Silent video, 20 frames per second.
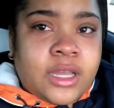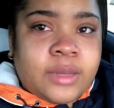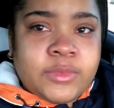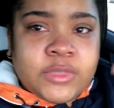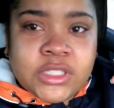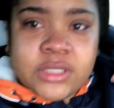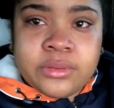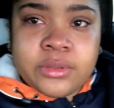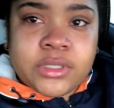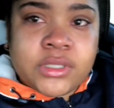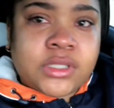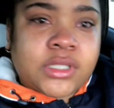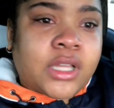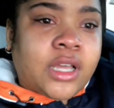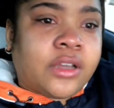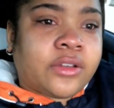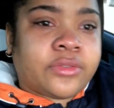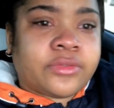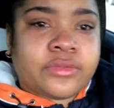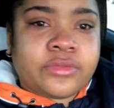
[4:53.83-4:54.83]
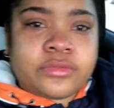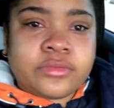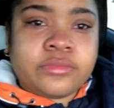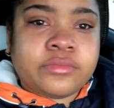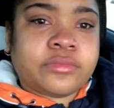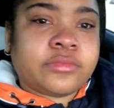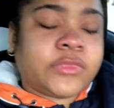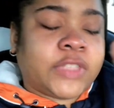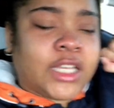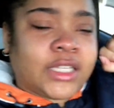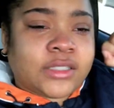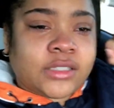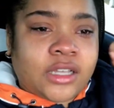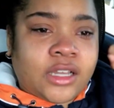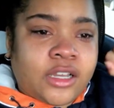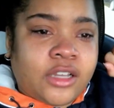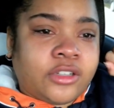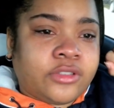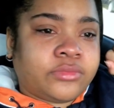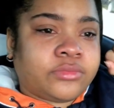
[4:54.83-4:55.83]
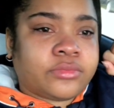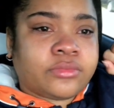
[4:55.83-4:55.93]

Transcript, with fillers: I'm just pissed off. That's all.